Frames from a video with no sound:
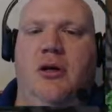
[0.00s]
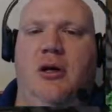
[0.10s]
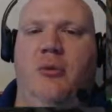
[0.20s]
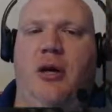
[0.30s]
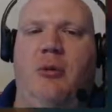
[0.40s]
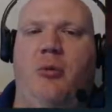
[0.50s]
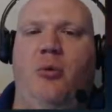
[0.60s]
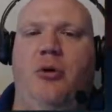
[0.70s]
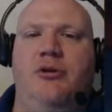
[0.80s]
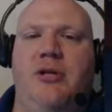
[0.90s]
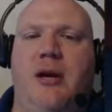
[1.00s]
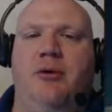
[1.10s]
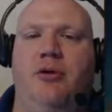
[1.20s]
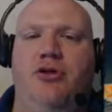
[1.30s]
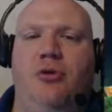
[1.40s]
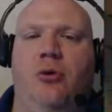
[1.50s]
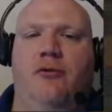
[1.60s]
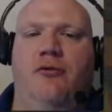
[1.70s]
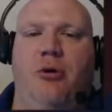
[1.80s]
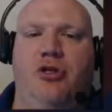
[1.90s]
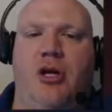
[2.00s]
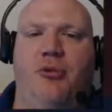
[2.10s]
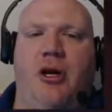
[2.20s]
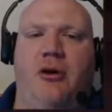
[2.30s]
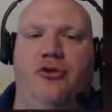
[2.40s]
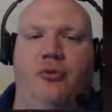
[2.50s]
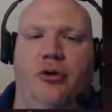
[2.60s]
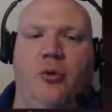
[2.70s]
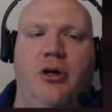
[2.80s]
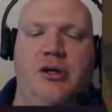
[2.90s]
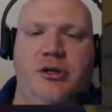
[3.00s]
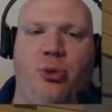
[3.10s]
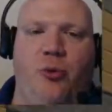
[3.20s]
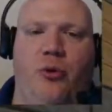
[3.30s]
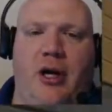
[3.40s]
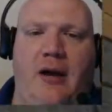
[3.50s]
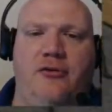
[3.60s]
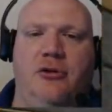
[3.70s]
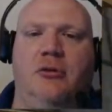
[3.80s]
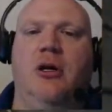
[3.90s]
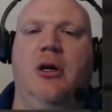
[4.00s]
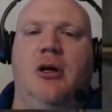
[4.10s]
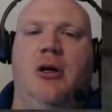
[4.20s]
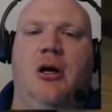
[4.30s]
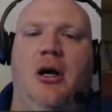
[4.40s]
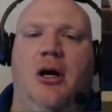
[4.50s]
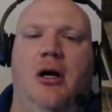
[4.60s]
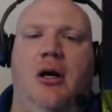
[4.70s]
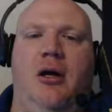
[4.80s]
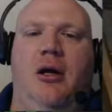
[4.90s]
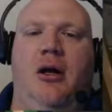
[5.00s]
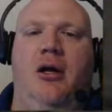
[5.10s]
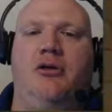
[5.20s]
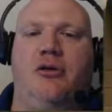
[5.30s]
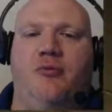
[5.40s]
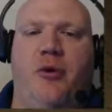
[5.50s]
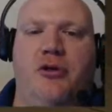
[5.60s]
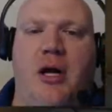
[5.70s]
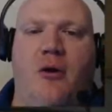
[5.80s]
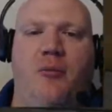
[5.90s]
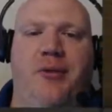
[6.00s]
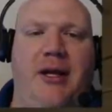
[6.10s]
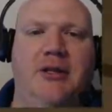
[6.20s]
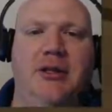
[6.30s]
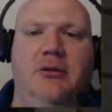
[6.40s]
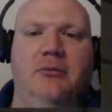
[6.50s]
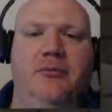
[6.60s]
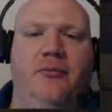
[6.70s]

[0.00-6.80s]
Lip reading: Yeah, we came up 1 sapling short of what we chopped down. So we're going to, at some point, we're going to have to intersperse our planting.